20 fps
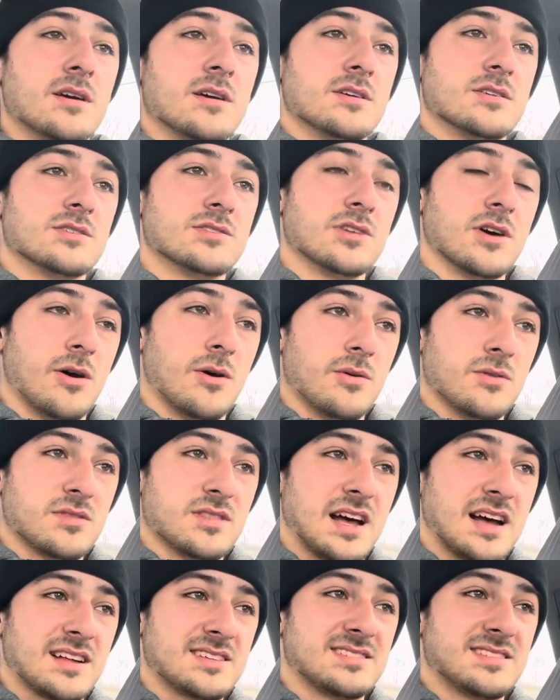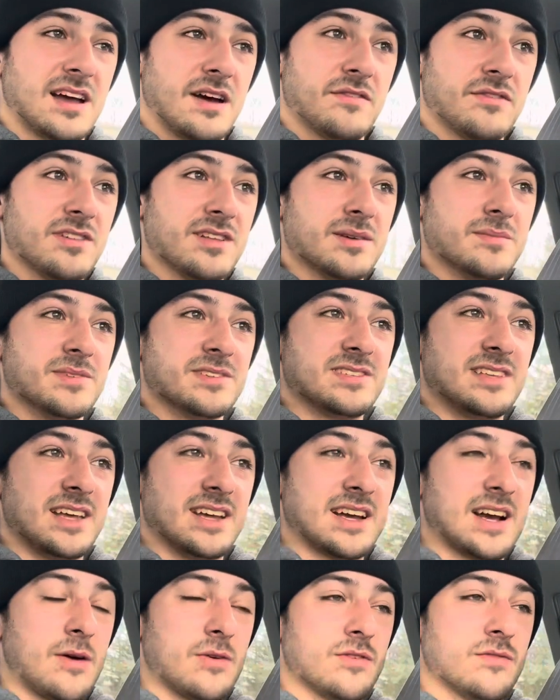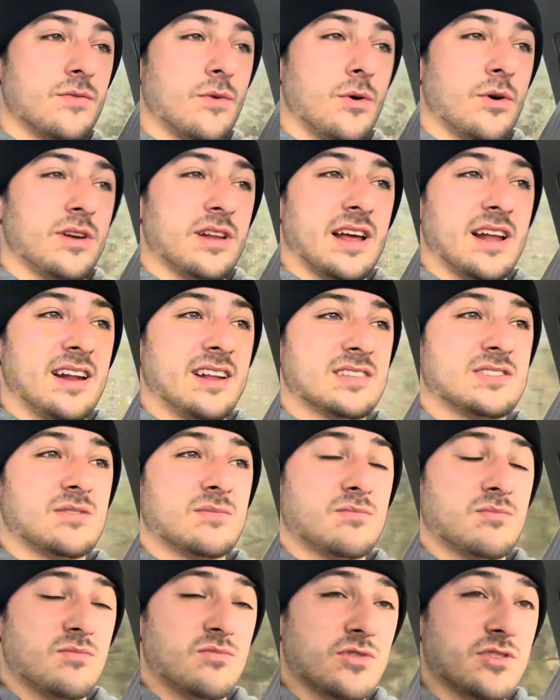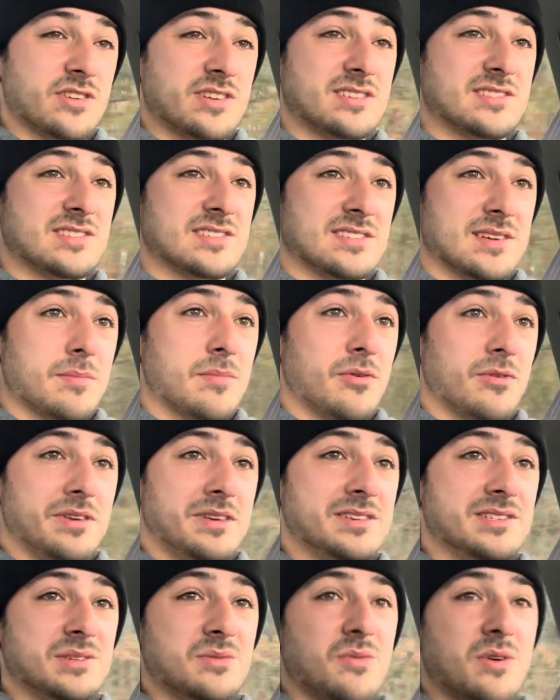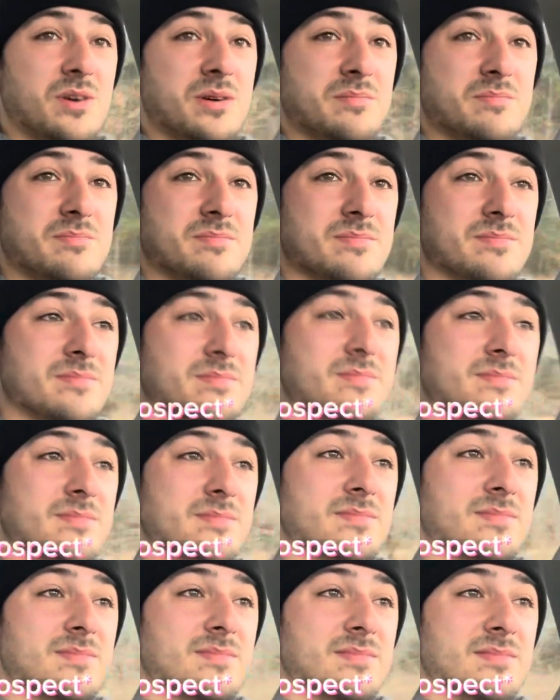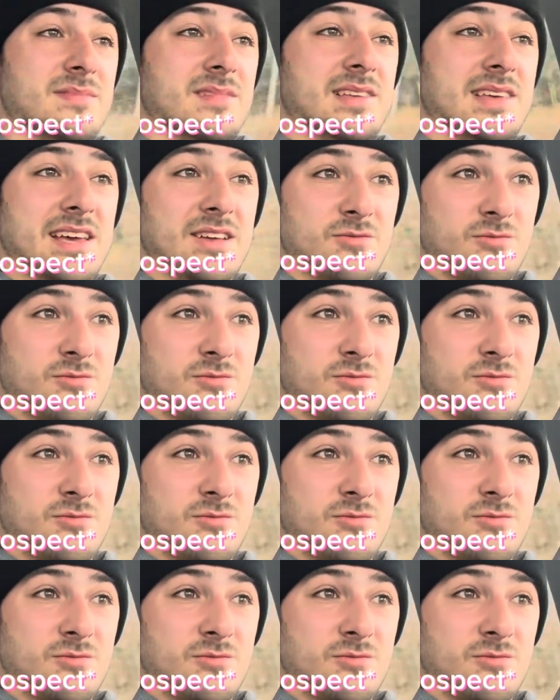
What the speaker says: So that's definitely a mistake I would avoid, and it's a really simple, easy one in